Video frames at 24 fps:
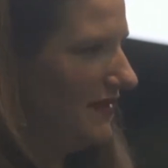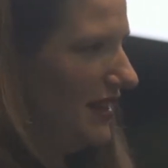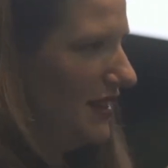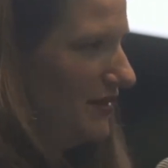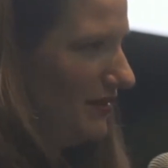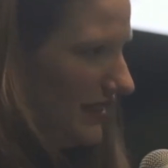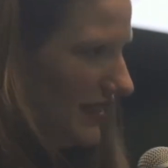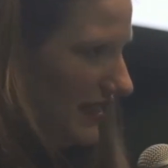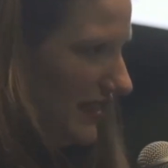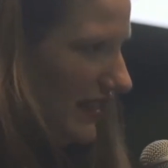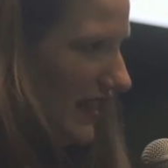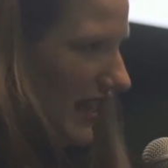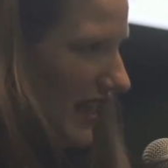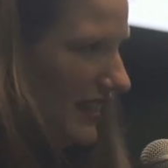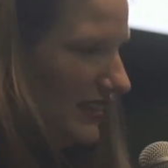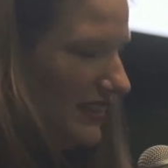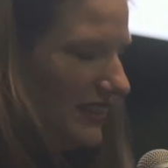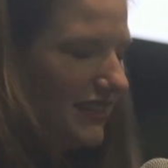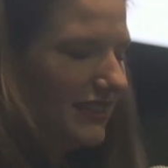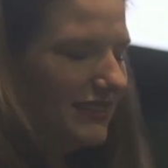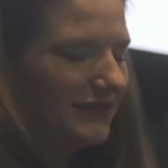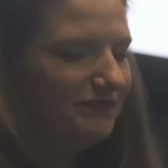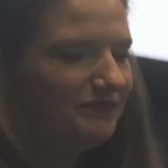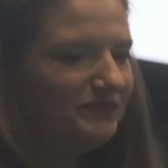It was a
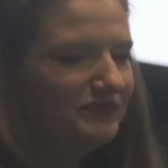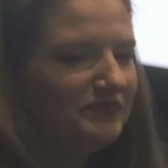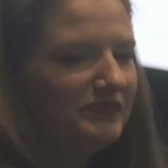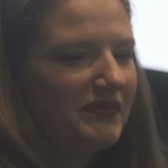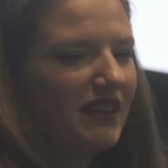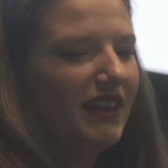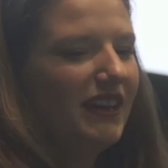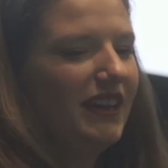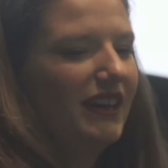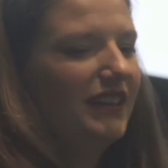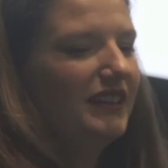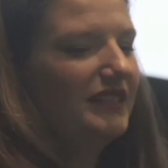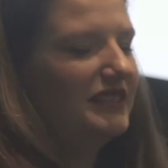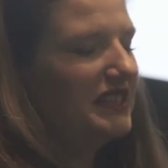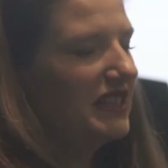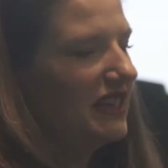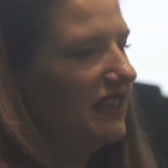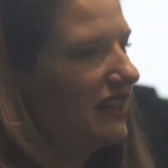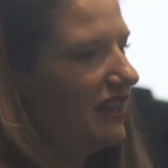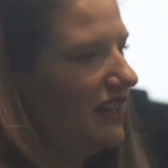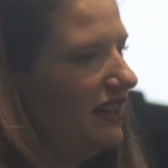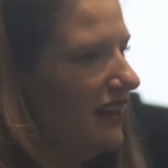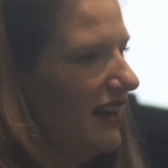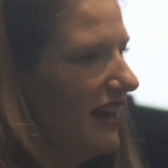lot. I was
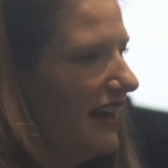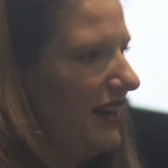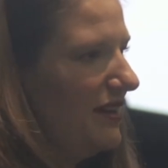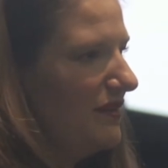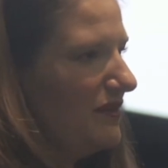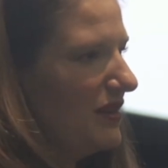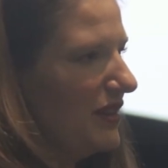like, all right,